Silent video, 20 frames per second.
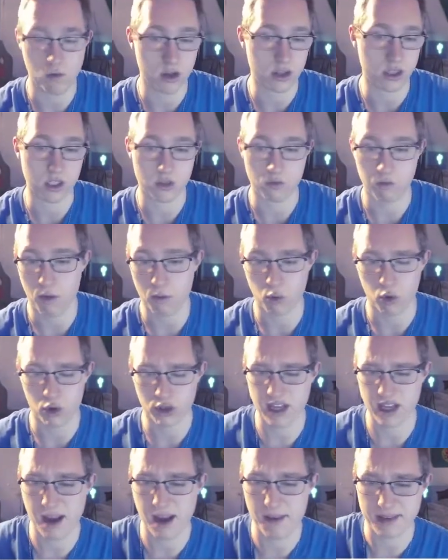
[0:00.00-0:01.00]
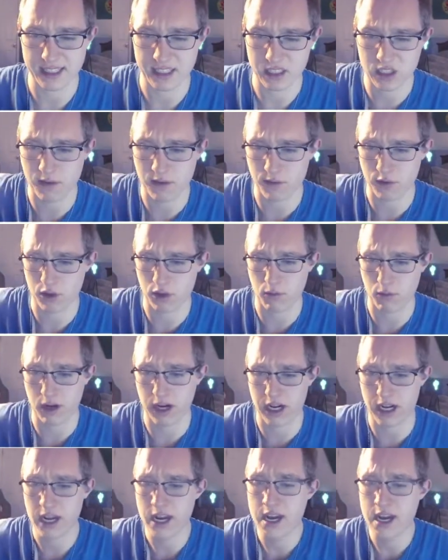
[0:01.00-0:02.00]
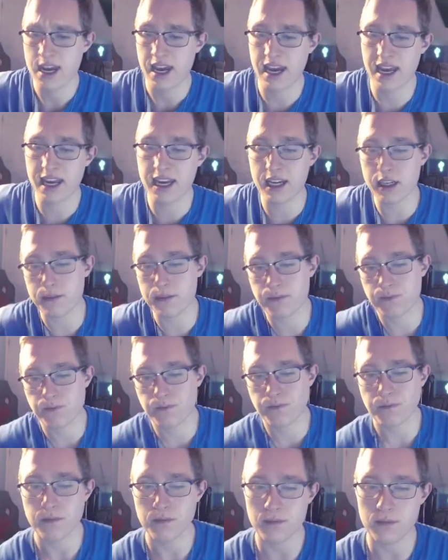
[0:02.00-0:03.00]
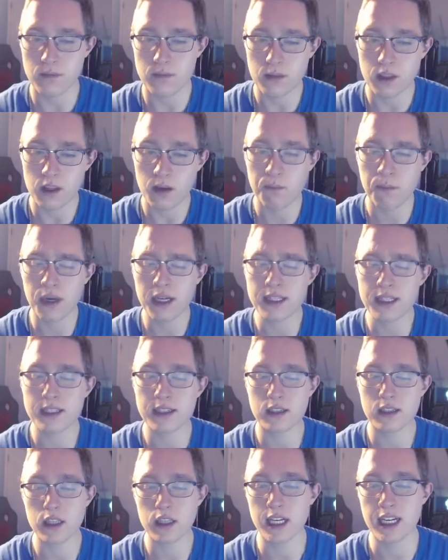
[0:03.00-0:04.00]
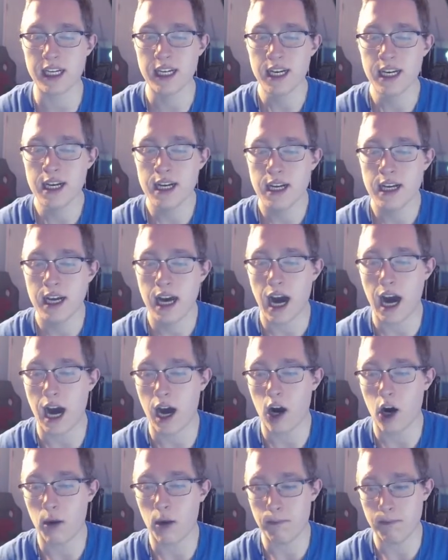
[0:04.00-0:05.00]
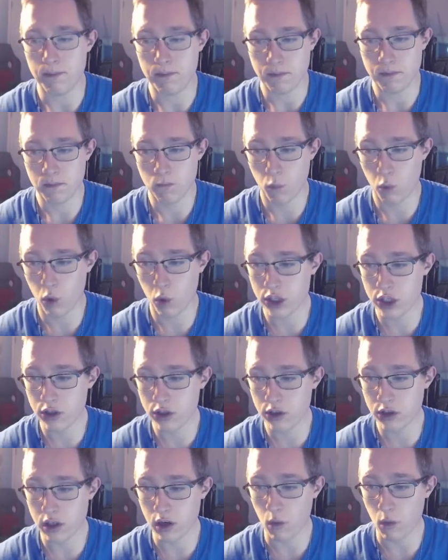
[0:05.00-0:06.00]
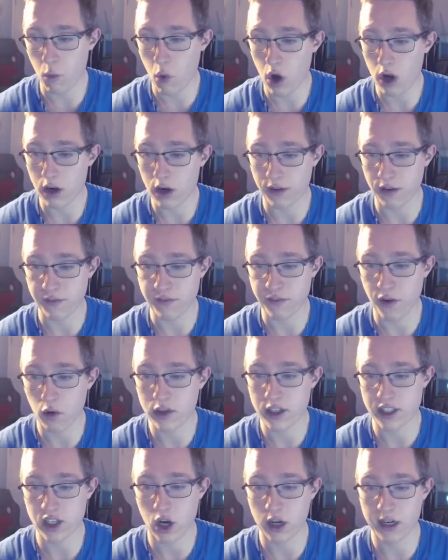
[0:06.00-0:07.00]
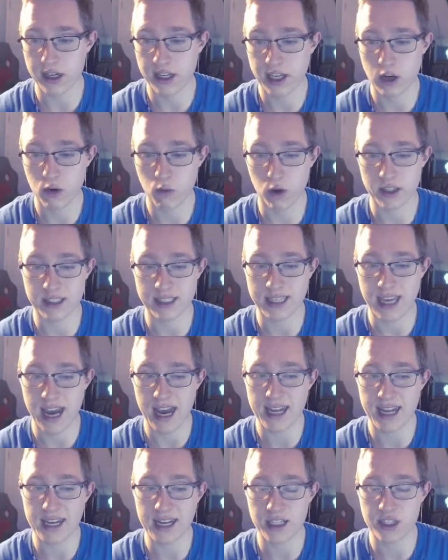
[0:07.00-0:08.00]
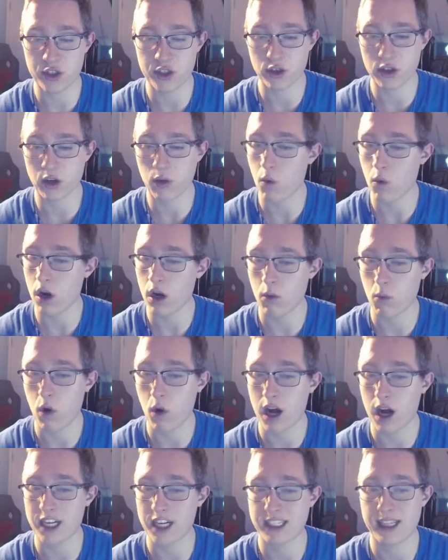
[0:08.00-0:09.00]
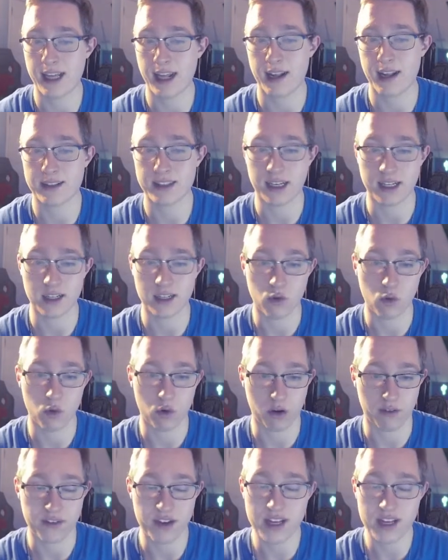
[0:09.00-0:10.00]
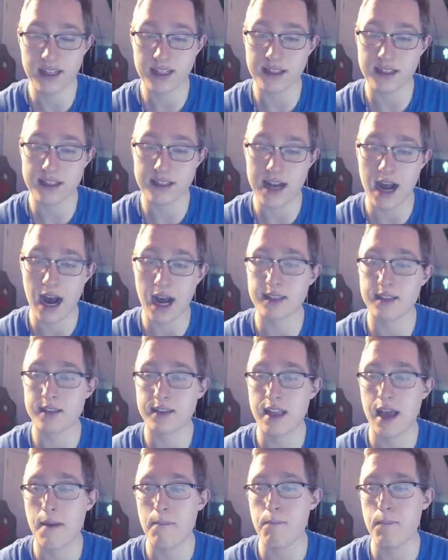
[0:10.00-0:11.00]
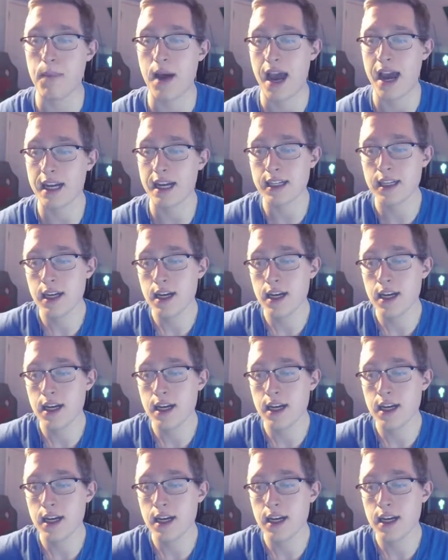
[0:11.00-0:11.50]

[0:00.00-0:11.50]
this one more time against cover 3. And basically, what you're going to want to focus on here, once again, is you're going to want to watch that outside corner. If he does not step back